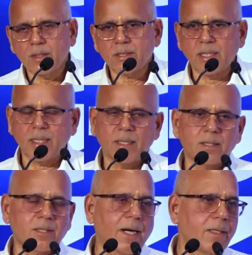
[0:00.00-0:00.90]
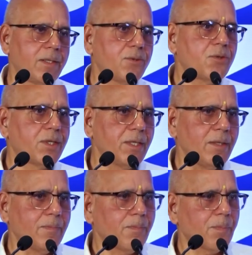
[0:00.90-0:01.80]
sitting inside the
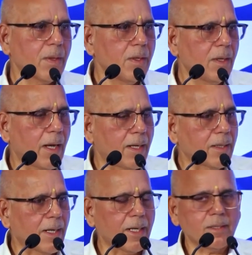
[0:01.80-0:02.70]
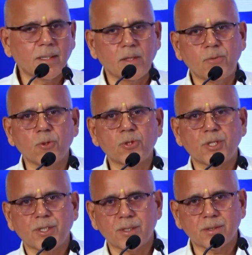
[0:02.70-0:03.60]
city and connecting a few
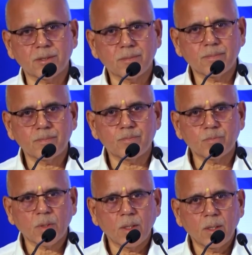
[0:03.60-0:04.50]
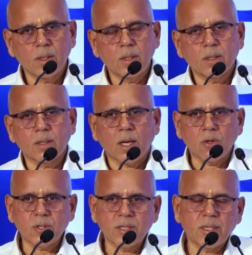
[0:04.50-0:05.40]
stations.
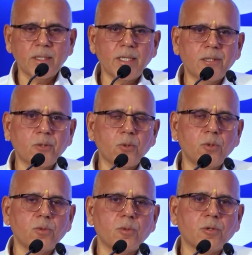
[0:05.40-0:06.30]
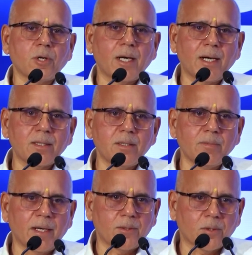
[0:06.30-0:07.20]
Now there is a need to connect the
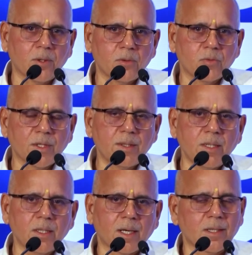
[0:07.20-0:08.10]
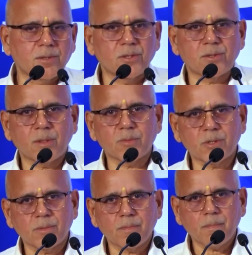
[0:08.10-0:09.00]
metro with the other systems.